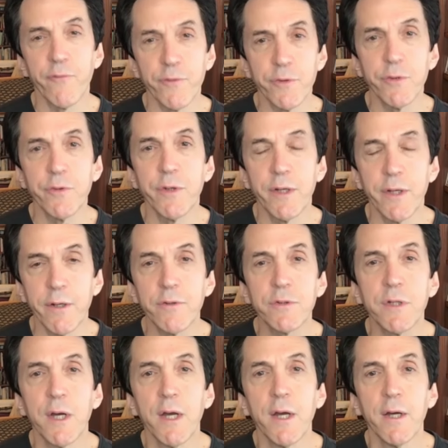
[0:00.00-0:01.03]
there for two
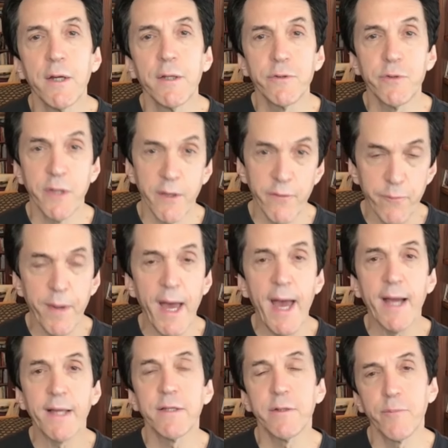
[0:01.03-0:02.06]
years to give
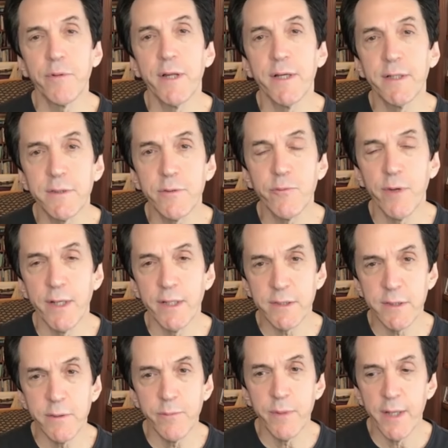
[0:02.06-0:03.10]
back to the place that
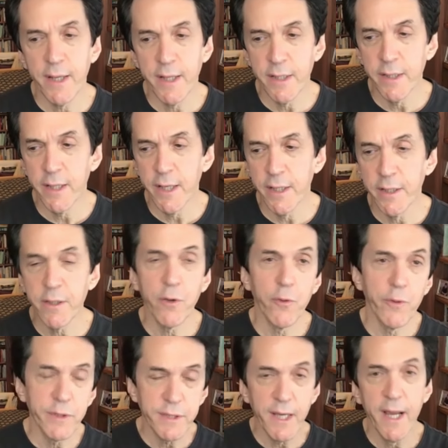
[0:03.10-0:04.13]
raised them and then
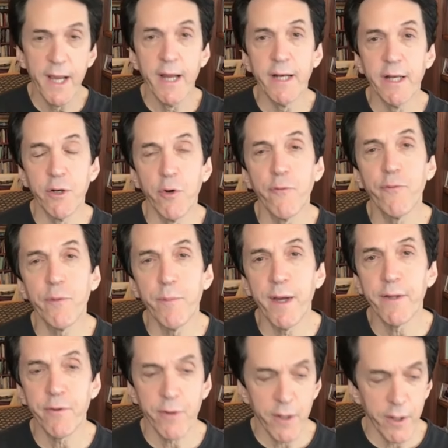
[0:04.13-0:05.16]
go into Haiti and hopefully
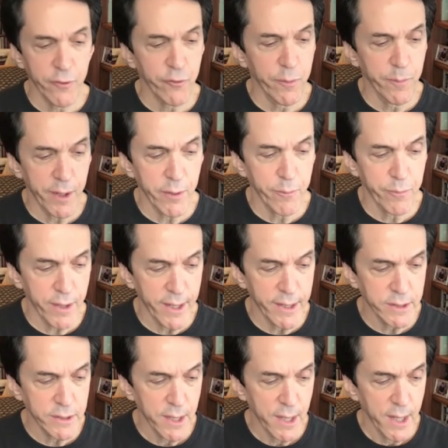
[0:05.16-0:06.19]
make their country a better
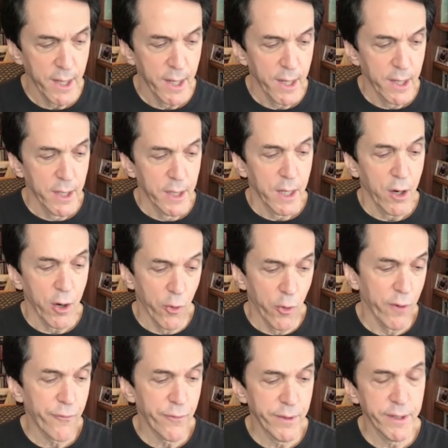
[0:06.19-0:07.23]
place. Our
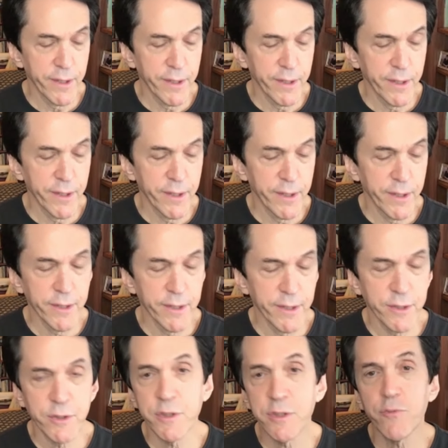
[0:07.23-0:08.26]
orphanage
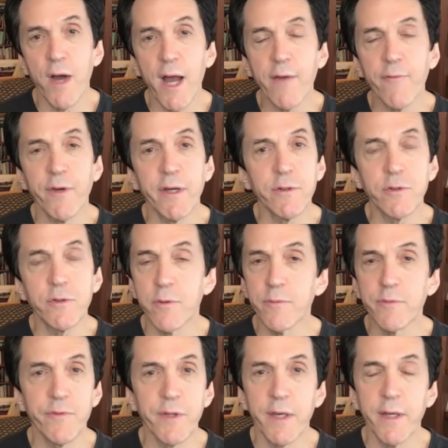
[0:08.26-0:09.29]
is thriving in terms
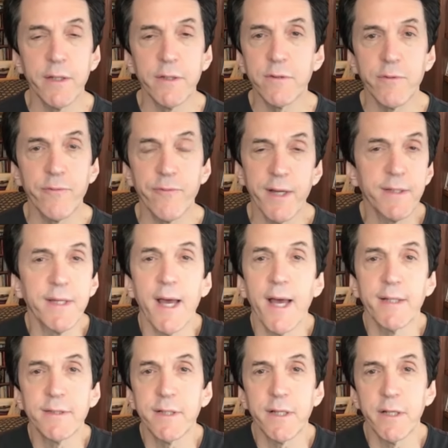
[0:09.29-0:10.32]
of the kids are
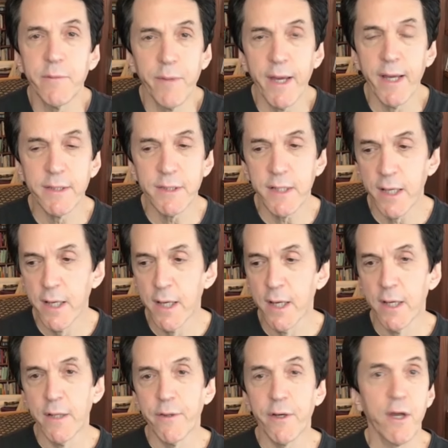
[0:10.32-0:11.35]
fantastic and amazing.
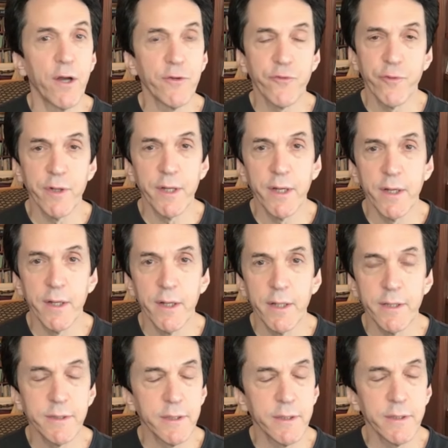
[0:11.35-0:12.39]
The country
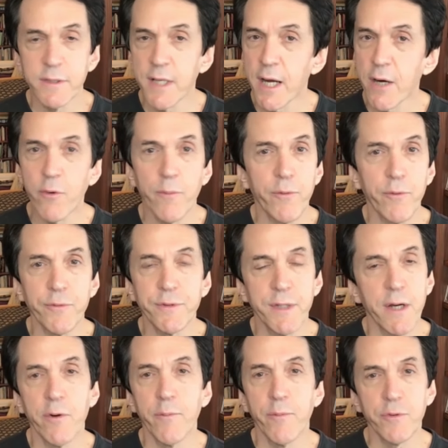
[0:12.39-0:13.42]
is in terrible,
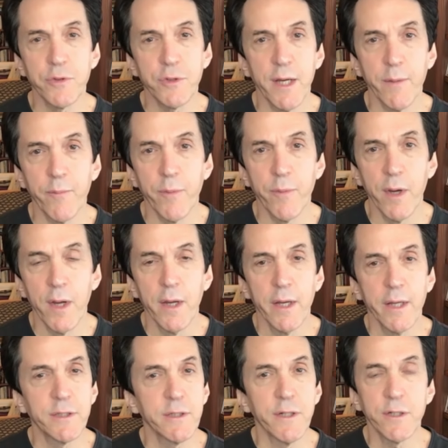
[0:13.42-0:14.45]
terrible shape.
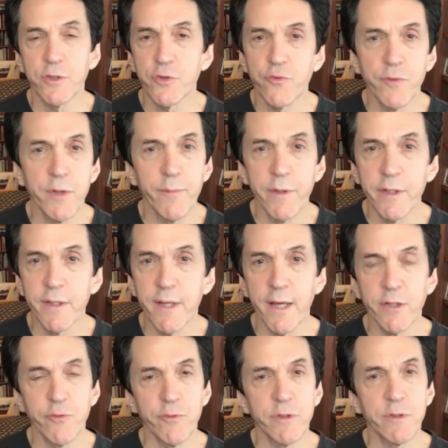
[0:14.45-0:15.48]
It's an extremely
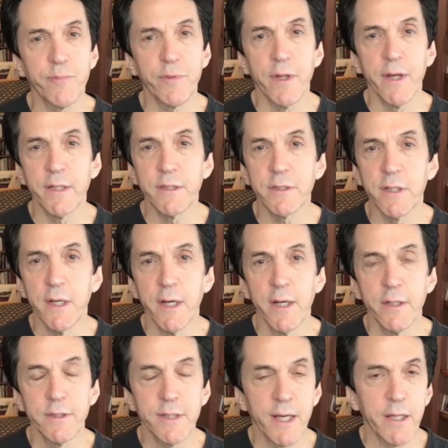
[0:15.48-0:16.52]
dangerous place
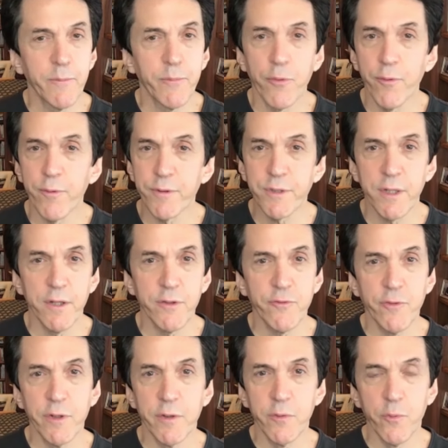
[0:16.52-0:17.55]
second poorest
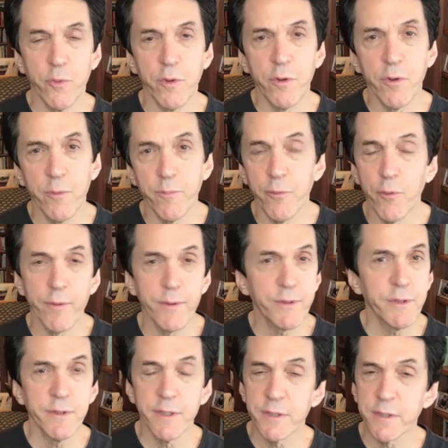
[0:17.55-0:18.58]
country in the world,
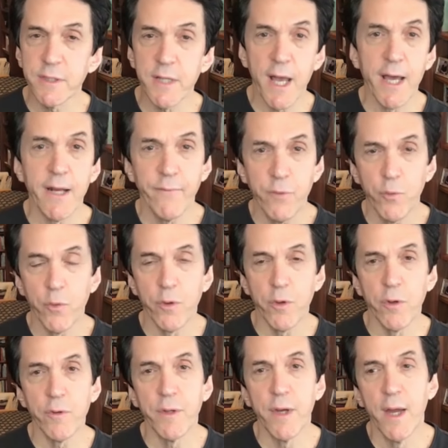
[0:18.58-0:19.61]
poorest in this side of the
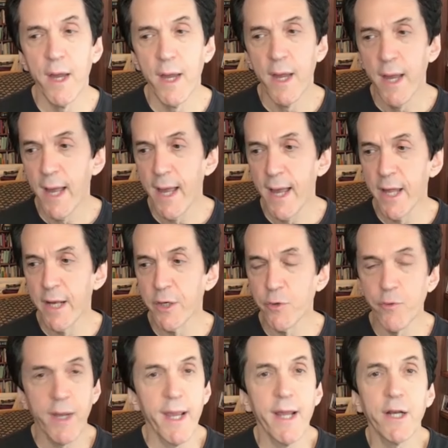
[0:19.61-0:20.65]
world,
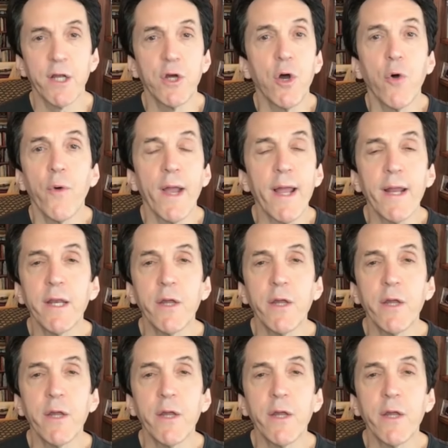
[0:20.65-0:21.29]
and you can't go